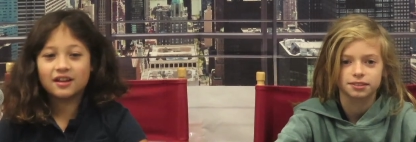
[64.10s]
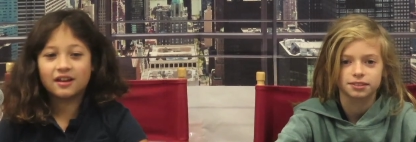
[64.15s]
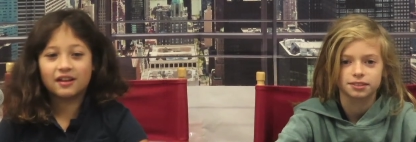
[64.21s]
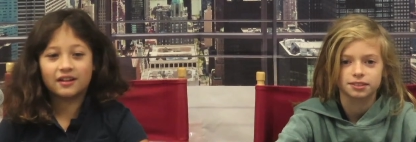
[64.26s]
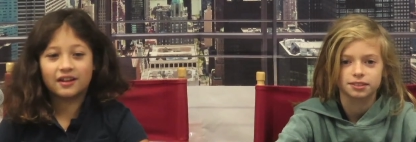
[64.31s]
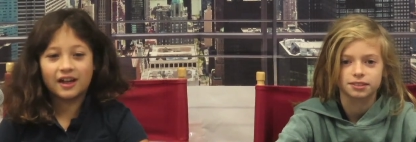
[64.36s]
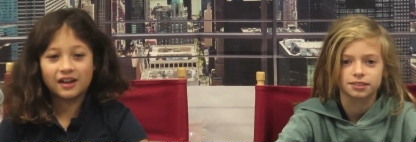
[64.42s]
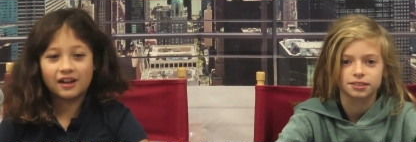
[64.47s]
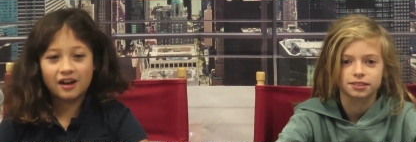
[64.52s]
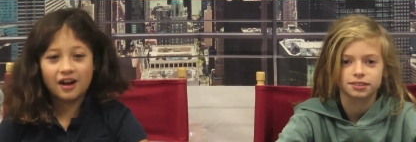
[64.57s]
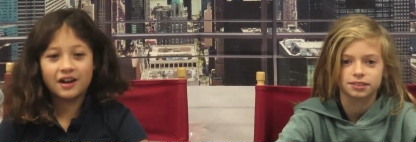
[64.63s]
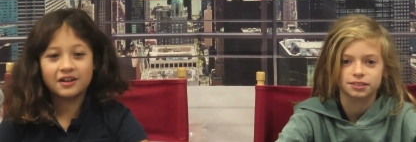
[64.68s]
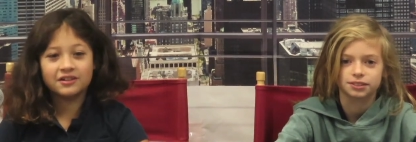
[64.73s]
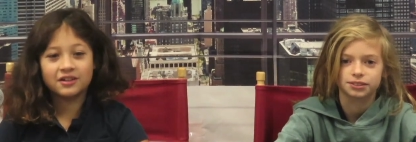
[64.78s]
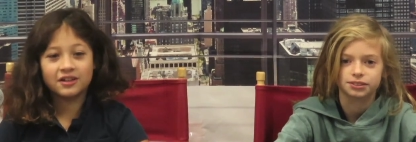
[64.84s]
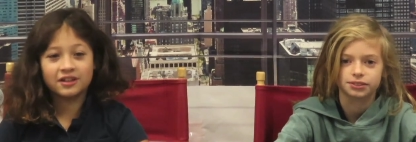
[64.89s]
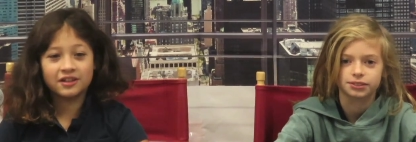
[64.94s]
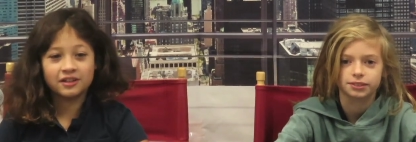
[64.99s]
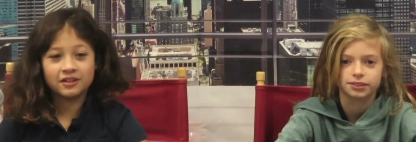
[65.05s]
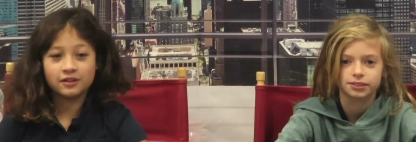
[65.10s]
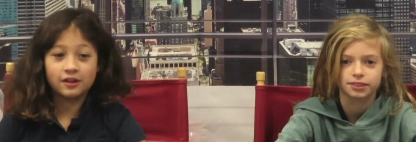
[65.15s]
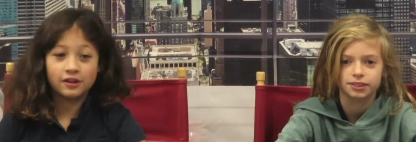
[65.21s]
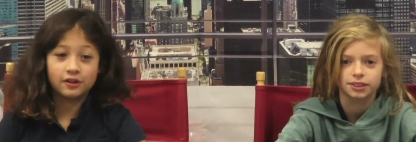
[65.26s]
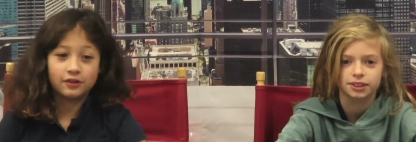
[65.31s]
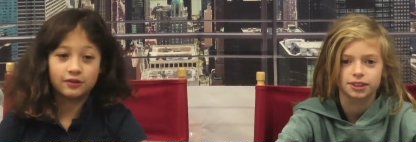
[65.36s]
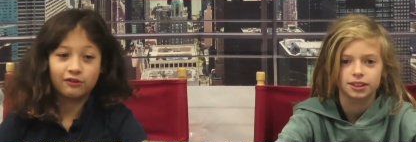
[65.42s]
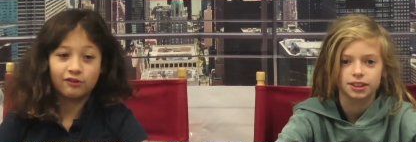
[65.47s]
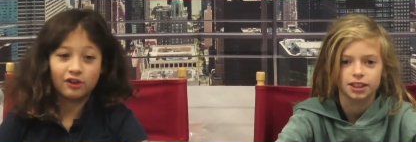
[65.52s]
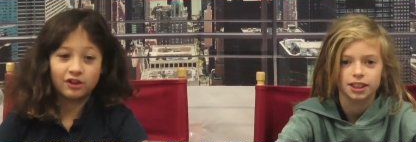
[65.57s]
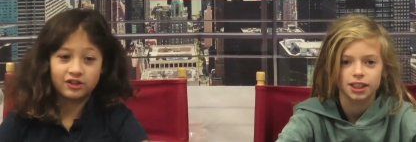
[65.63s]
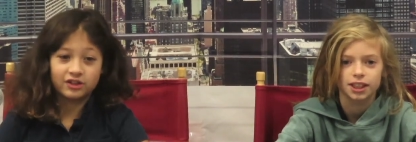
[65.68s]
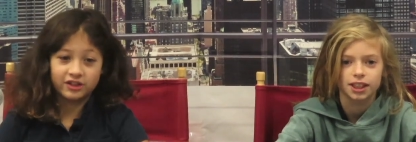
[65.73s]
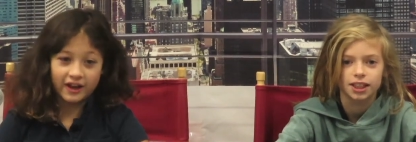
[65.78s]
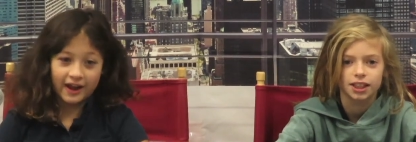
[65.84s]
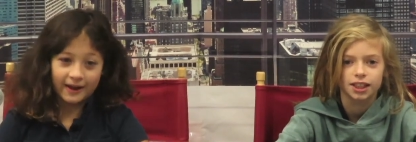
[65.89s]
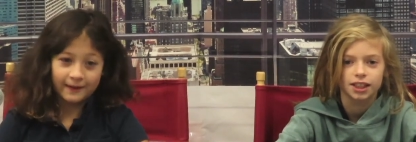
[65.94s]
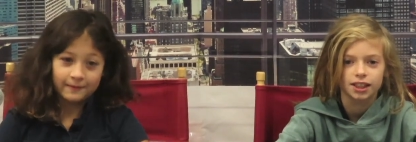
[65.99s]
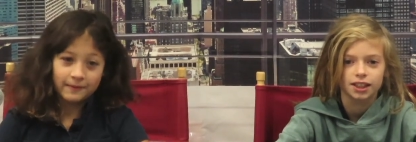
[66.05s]
Speaker 1: get on to the news for
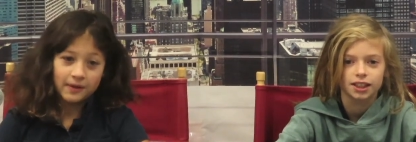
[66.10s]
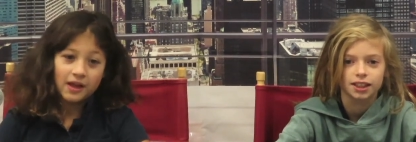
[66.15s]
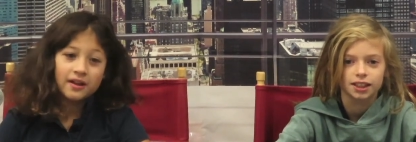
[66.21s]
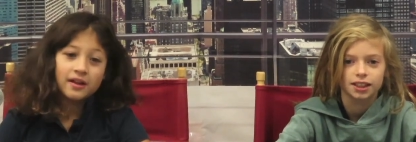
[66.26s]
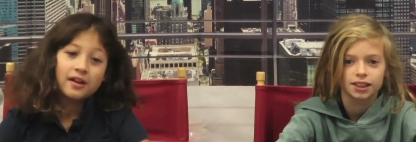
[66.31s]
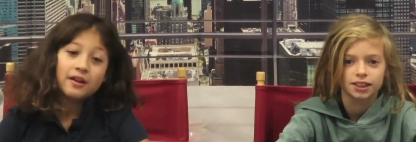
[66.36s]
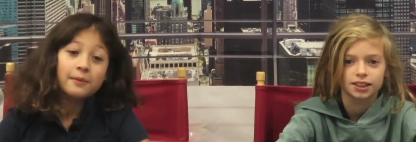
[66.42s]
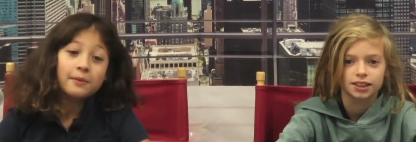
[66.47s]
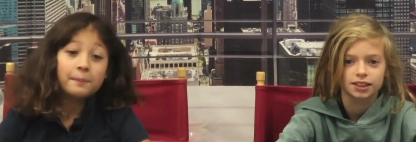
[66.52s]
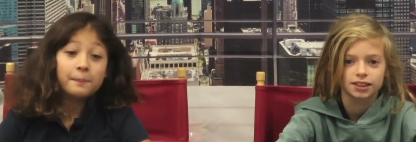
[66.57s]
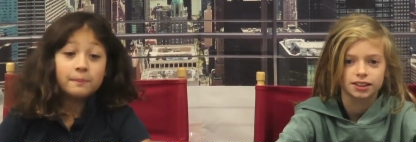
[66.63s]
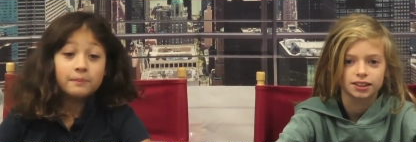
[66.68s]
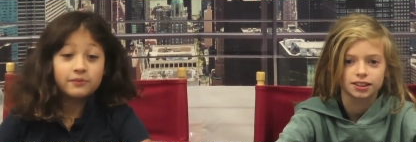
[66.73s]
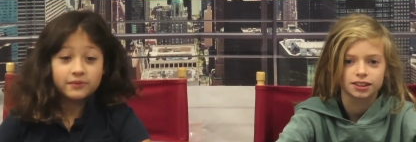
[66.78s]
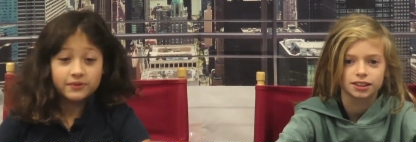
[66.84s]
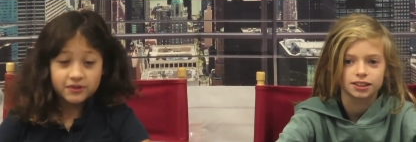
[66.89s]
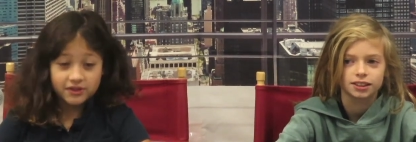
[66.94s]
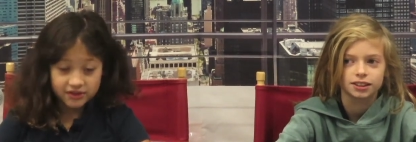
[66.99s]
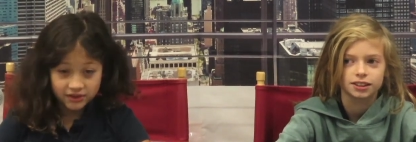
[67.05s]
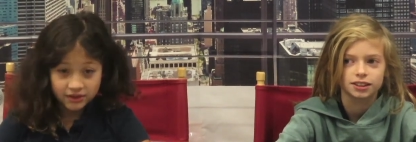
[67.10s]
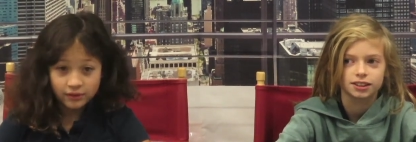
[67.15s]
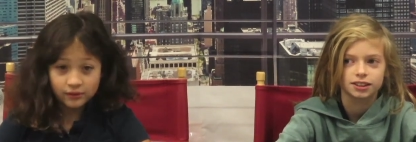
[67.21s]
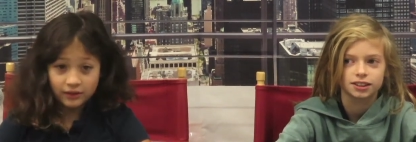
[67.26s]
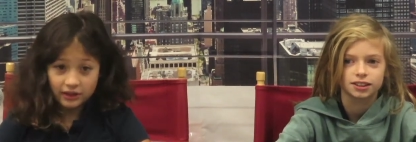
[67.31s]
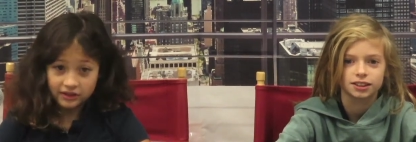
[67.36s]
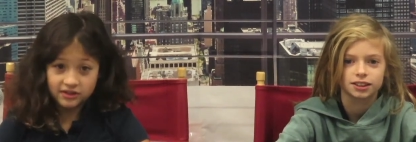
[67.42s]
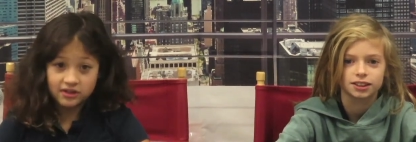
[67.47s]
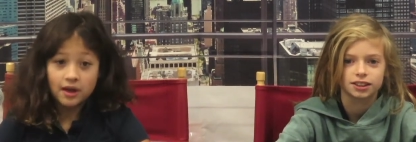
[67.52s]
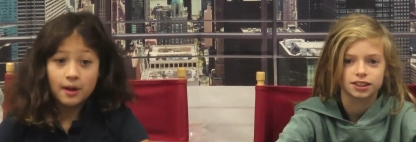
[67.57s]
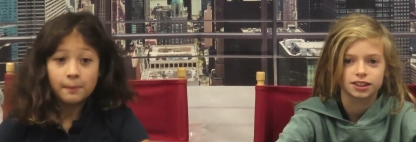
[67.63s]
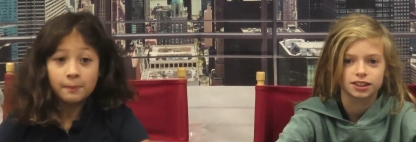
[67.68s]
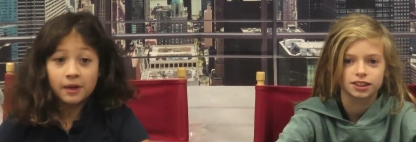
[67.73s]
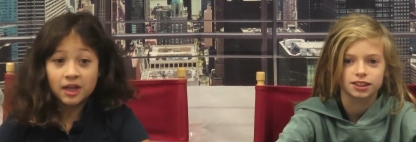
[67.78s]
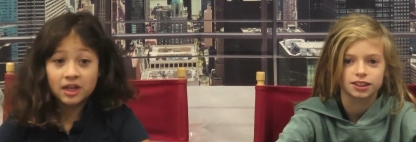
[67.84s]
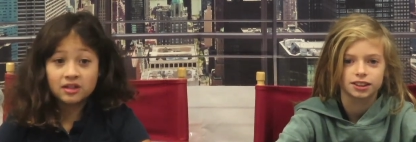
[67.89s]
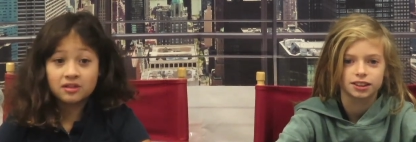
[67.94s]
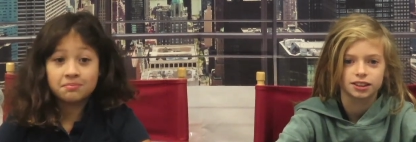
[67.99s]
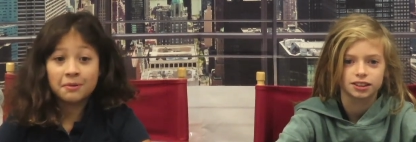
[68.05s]
today. Students,
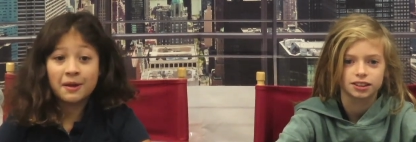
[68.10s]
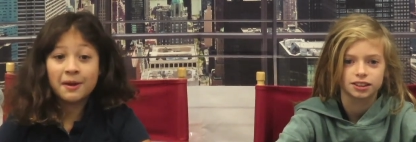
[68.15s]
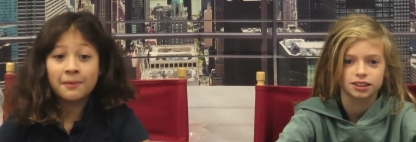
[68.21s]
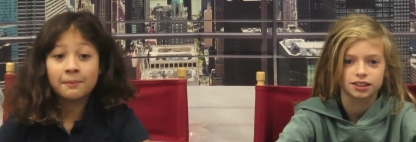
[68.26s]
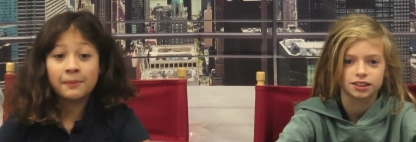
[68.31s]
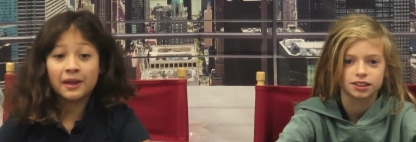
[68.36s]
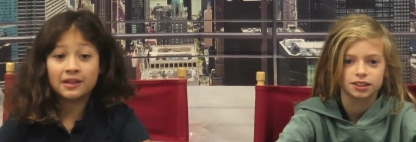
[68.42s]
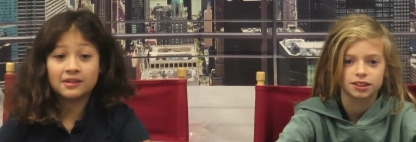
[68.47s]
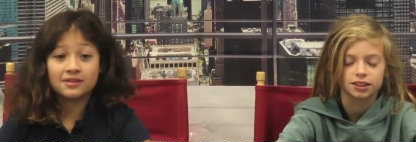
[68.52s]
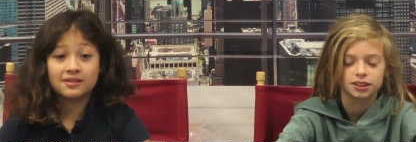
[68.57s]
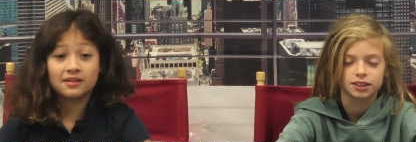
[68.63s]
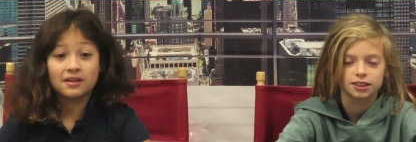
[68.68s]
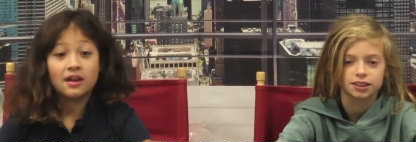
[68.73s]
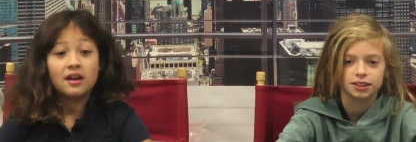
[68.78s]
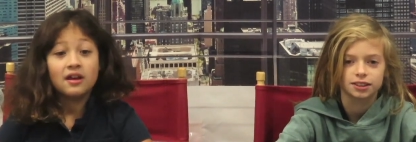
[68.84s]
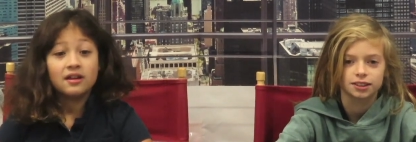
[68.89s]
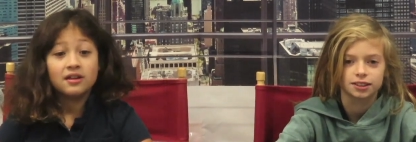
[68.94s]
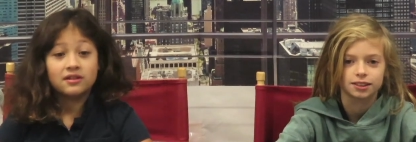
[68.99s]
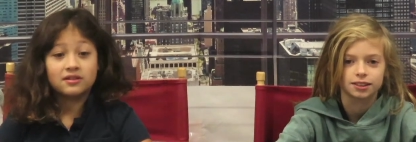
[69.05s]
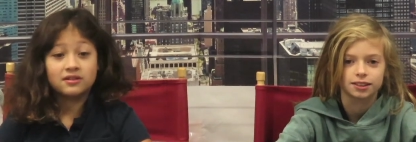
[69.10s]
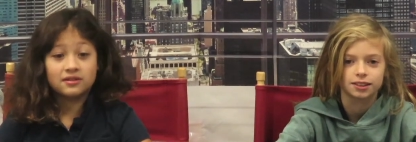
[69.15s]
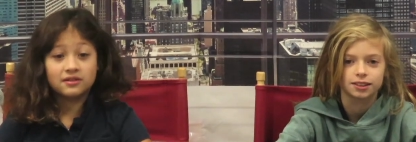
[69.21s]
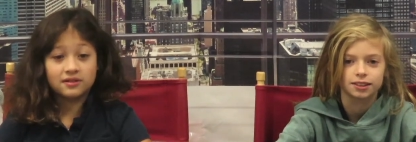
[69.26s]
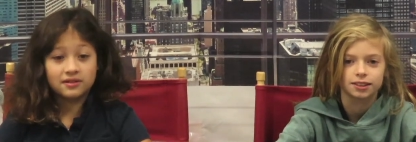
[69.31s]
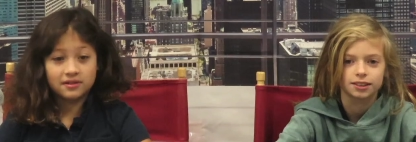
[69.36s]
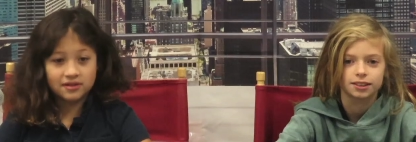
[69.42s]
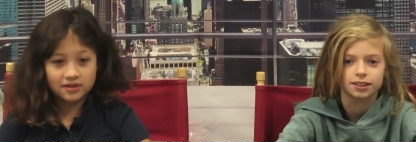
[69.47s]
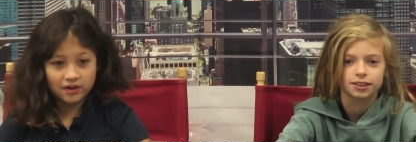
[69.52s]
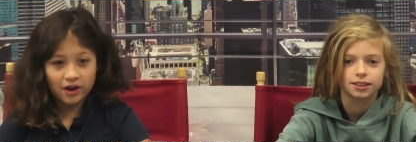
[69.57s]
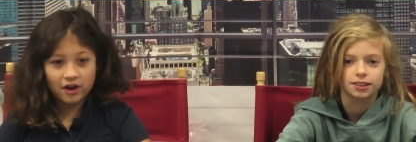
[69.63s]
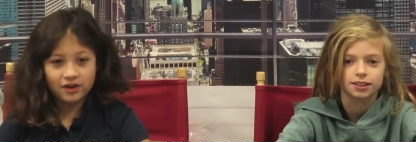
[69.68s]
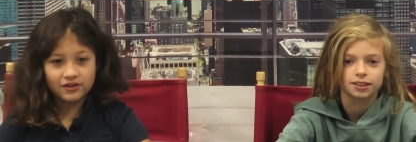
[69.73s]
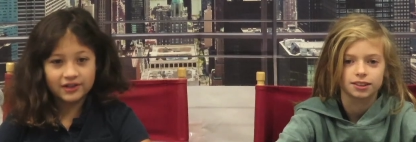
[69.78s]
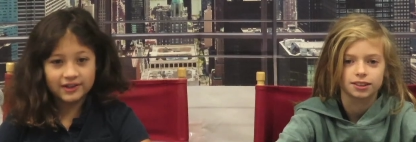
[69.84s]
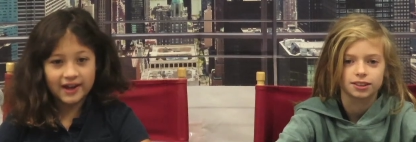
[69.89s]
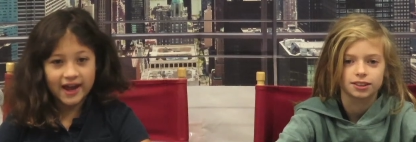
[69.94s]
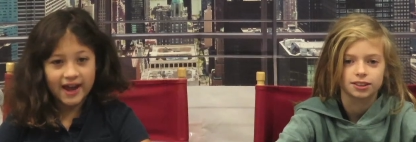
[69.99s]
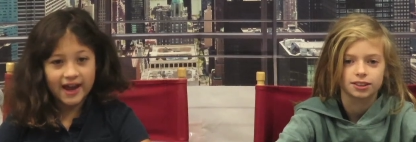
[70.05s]
PSP meets start today